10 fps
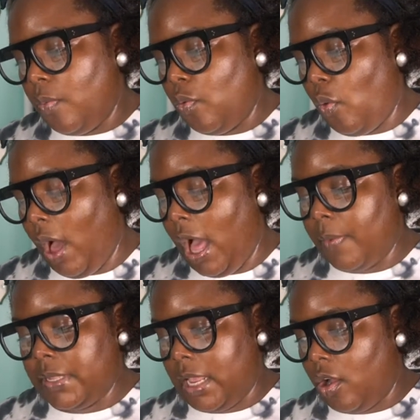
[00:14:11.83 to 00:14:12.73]

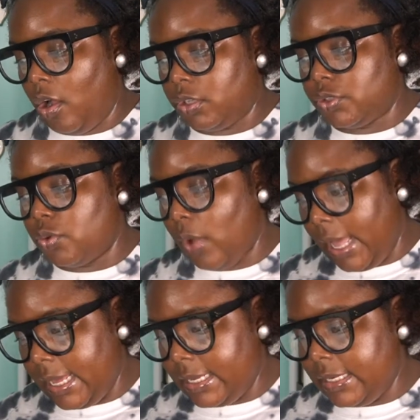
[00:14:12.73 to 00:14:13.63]
Moab. They're called
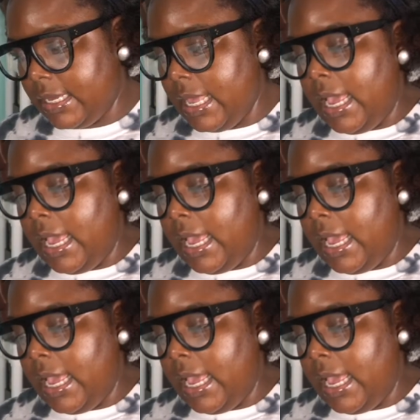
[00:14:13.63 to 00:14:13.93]
Twine.